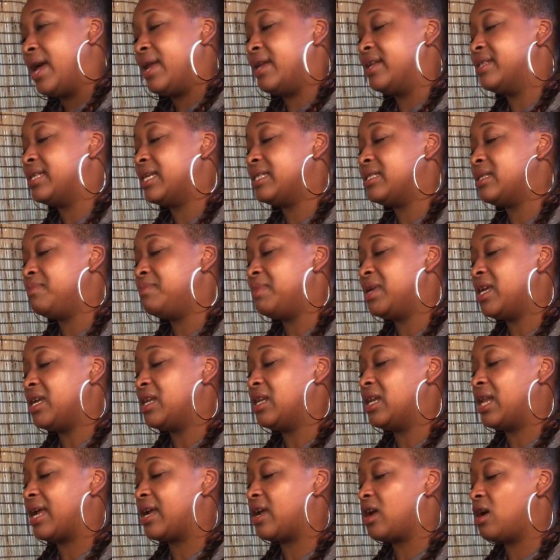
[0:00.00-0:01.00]
And it doesn't
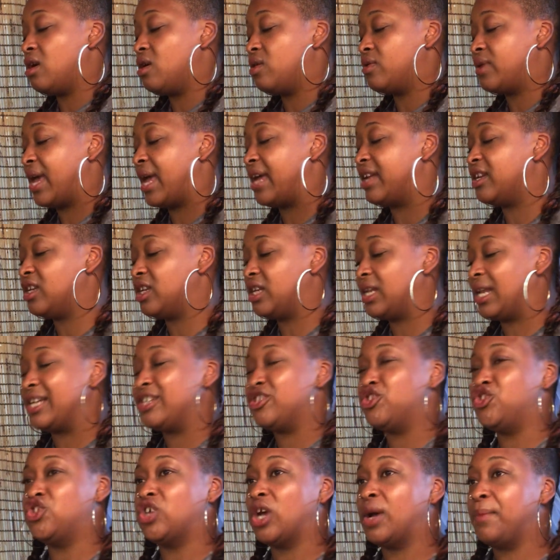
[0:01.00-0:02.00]
mean like, okay,
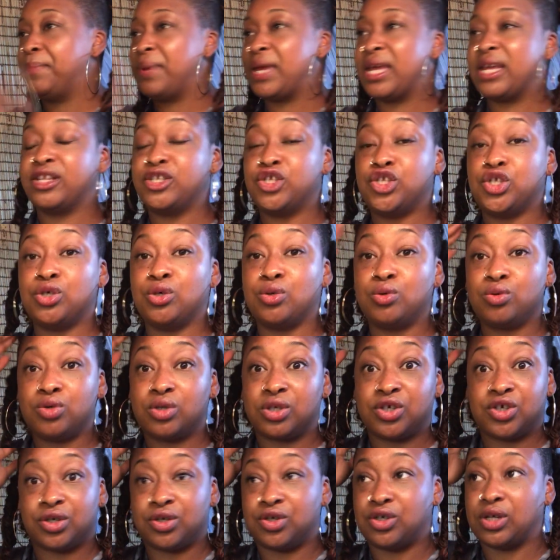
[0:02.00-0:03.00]
like jump into,
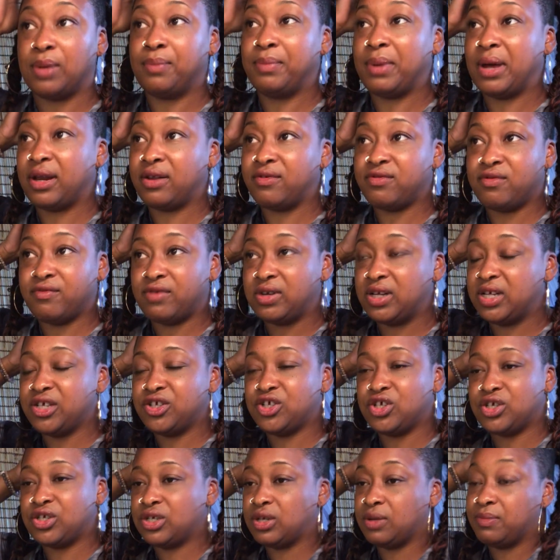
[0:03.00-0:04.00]
just jump out of the
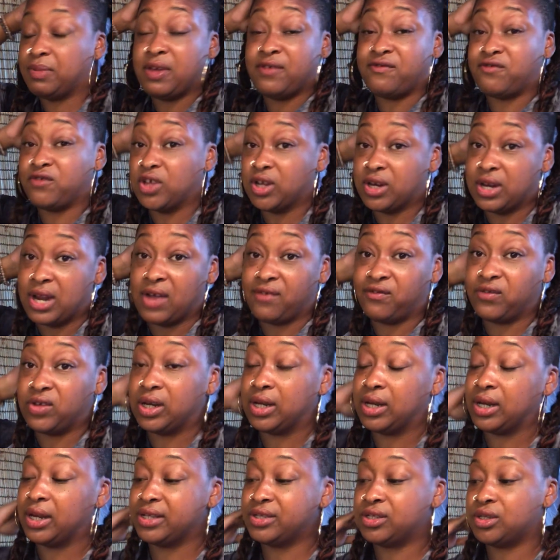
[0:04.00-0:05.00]
relationship if you're not
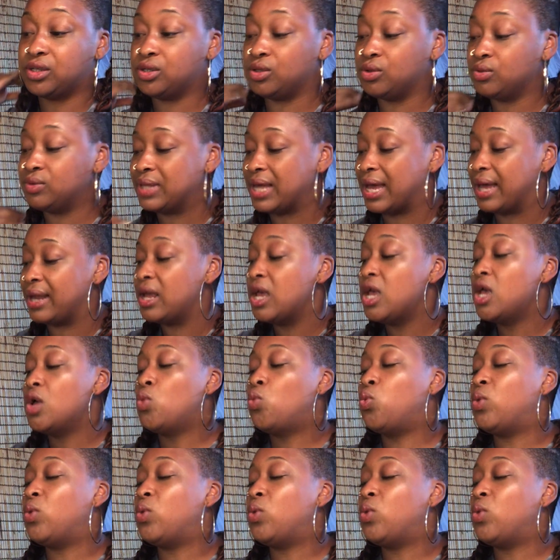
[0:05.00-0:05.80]
feeling Let's do that.